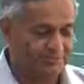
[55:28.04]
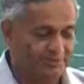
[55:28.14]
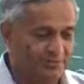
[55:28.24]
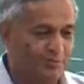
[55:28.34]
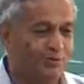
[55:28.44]
has
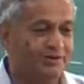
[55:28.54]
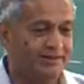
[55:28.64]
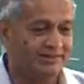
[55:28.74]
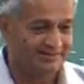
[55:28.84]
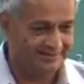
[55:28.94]
become more
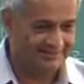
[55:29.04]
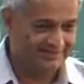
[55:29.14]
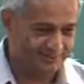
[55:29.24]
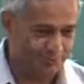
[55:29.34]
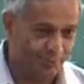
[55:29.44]
than
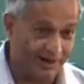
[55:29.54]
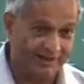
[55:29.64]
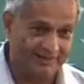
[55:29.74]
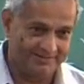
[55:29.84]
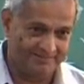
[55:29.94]
1.
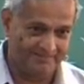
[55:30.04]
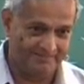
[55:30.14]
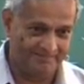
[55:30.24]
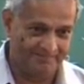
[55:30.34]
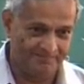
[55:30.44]

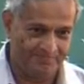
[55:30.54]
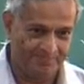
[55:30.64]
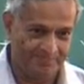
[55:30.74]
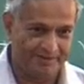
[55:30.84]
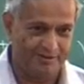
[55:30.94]

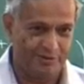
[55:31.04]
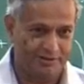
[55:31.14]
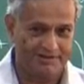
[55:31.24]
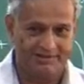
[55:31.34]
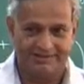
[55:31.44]
Okay.